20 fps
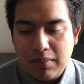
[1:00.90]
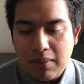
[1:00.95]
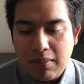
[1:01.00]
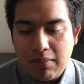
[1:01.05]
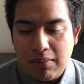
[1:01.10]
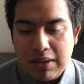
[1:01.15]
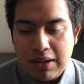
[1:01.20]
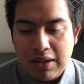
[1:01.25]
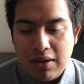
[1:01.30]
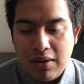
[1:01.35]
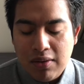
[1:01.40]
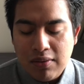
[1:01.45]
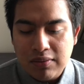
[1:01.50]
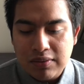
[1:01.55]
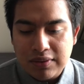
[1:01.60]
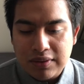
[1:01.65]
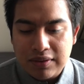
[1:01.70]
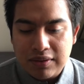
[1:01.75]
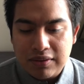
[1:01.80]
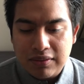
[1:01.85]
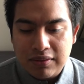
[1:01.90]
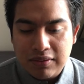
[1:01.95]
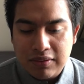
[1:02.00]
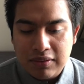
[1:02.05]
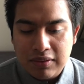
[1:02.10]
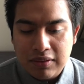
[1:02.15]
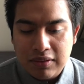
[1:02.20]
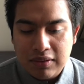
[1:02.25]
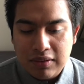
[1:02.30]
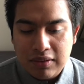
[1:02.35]
We don't
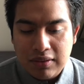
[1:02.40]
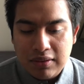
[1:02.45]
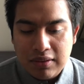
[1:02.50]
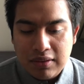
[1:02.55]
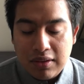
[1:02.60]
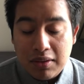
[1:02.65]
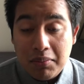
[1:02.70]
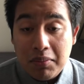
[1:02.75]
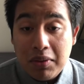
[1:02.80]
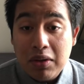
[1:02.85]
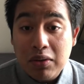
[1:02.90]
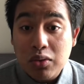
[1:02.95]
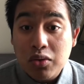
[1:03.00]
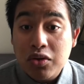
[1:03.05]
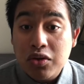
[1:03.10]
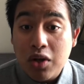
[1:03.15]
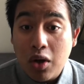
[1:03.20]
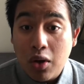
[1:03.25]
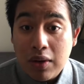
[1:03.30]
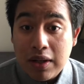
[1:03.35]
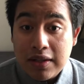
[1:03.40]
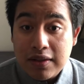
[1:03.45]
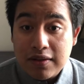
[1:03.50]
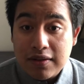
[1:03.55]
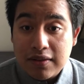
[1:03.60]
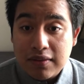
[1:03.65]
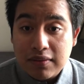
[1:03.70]
show it.